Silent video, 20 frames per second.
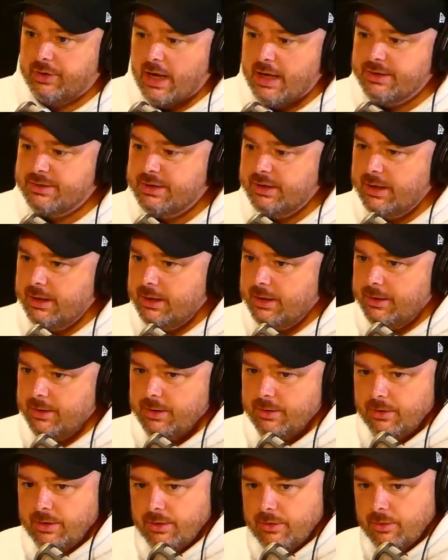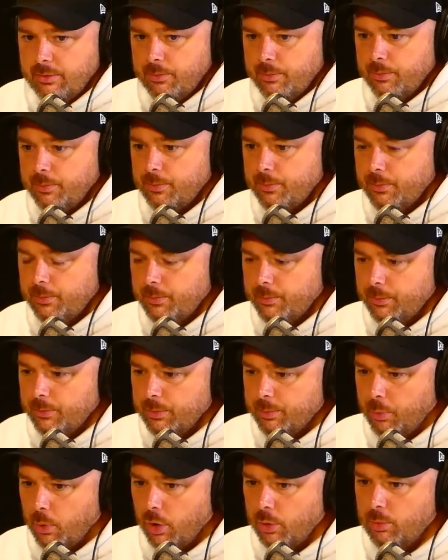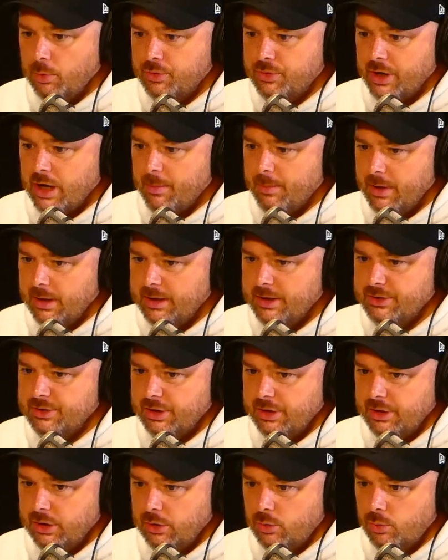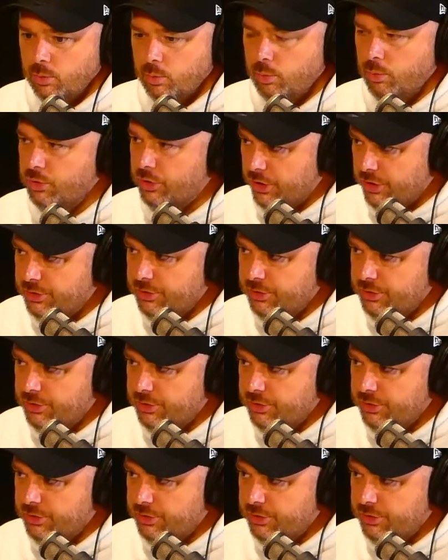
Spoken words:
the kind of the point we're trying to make is like, there